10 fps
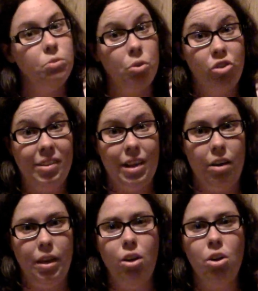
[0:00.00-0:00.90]
We'll just see
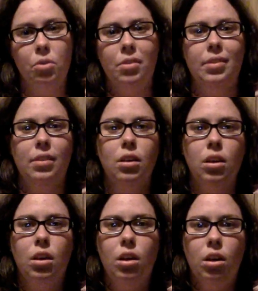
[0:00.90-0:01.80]
how that goes.
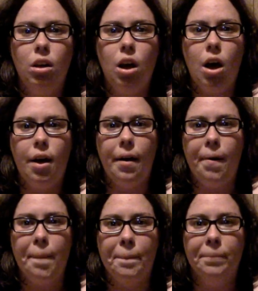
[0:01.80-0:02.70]

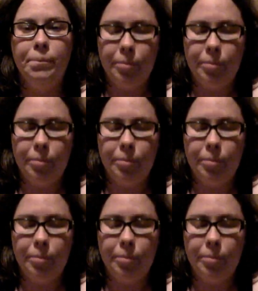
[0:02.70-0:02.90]
And